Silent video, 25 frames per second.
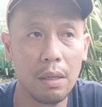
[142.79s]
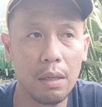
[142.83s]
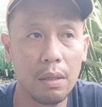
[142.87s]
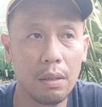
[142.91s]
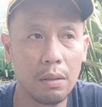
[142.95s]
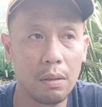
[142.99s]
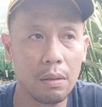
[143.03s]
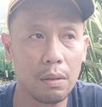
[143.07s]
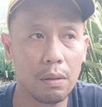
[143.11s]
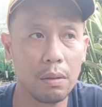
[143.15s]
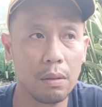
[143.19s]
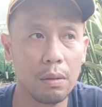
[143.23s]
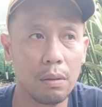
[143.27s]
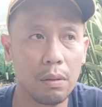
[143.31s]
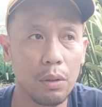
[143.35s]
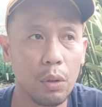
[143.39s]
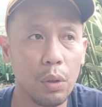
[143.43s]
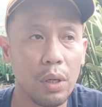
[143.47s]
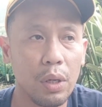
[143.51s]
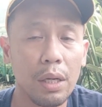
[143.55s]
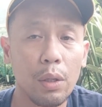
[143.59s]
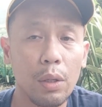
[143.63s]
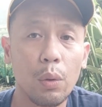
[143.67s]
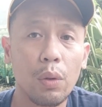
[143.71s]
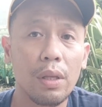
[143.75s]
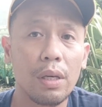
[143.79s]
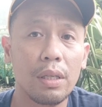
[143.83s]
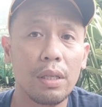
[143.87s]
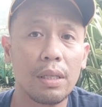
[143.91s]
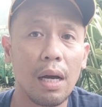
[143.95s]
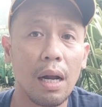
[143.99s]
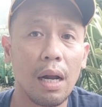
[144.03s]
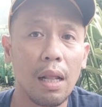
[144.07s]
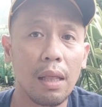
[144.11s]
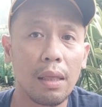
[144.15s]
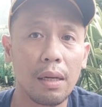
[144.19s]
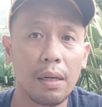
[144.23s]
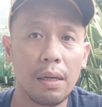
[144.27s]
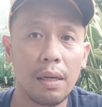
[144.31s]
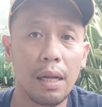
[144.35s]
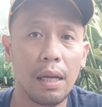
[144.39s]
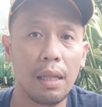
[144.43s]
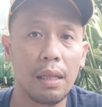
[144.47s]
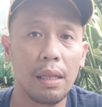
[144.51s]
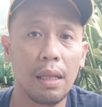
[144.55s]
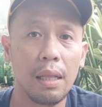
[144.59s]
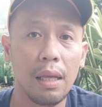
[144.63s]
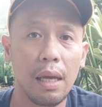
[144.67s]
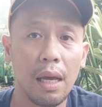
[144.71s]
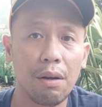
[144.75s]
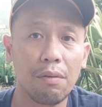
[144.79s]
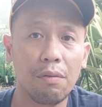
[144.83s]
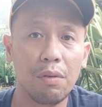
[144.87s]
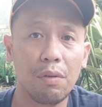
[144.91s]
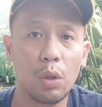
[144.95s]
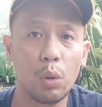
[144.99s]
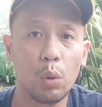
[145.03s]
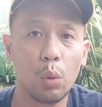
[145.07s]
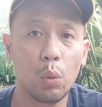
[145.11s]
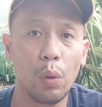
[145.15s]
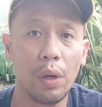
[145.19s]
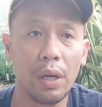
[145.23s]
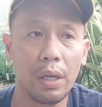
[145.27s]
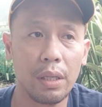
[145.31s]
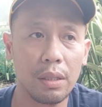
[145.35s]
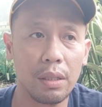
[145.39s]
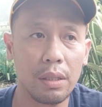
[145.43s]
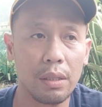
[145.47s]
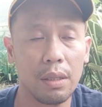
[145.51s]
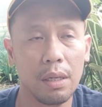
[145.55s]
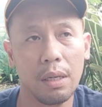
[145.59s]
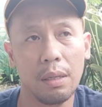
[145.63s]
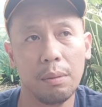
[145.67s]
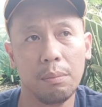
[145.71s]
So you can do this alternately every 2 weeks.